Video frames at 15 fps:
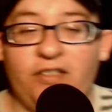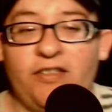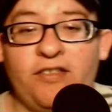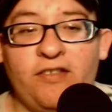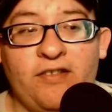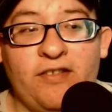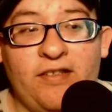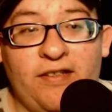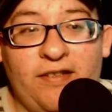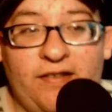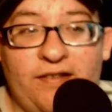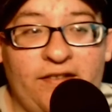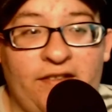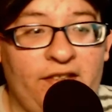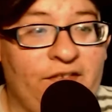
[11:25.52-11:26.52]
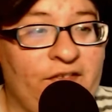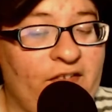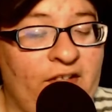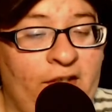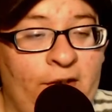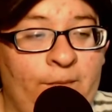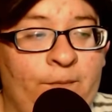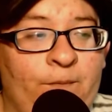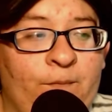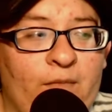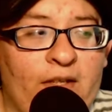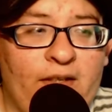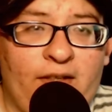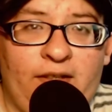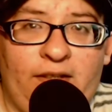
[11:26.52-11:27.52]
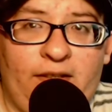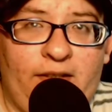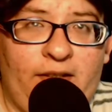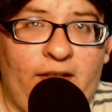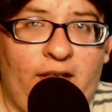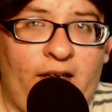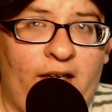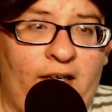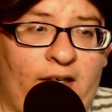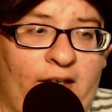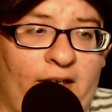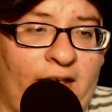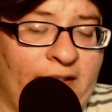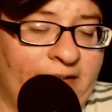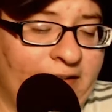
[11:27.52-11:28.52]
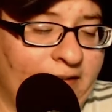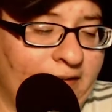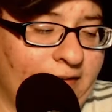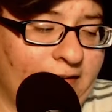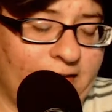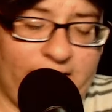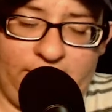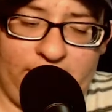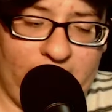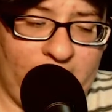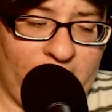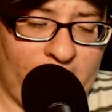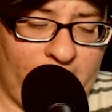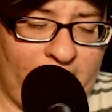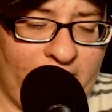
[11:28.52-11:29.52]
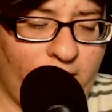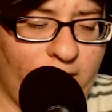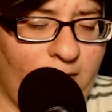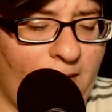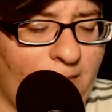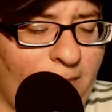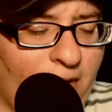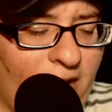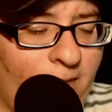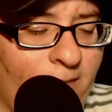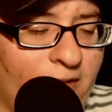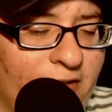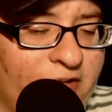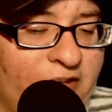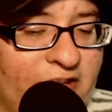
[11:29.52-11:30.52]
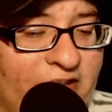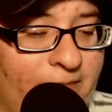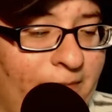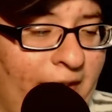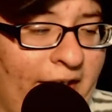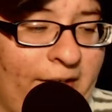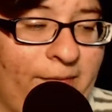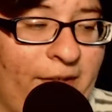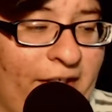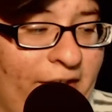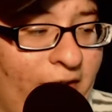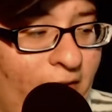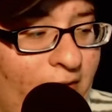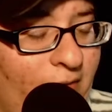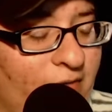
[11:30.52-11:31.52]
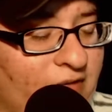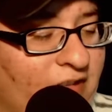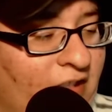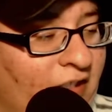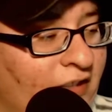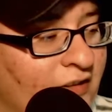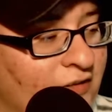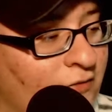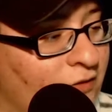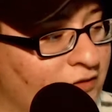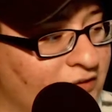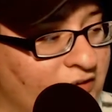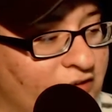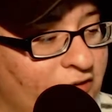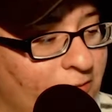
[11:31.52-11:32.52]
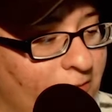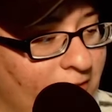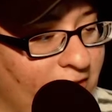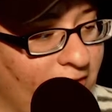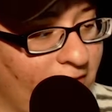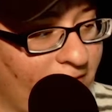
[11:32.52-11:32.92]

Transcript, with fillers: in here. Nice. Um, I I think um I don't remember how much this made, but I know it was the highest grossing superhero